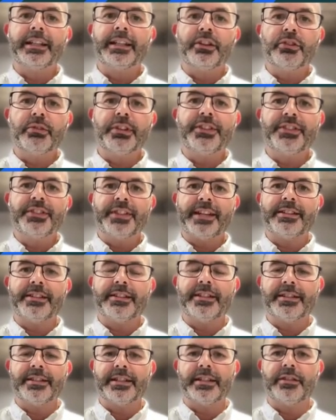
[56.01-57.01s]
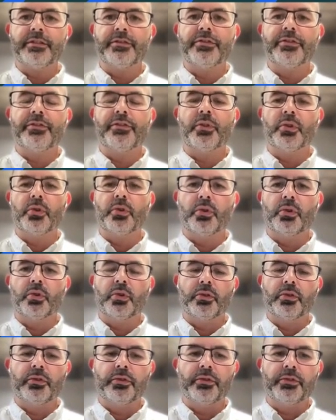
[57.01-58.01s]
an increased tendency
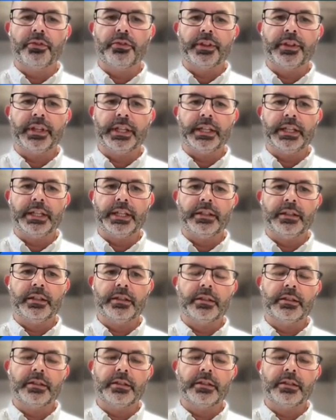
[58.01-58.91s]
for the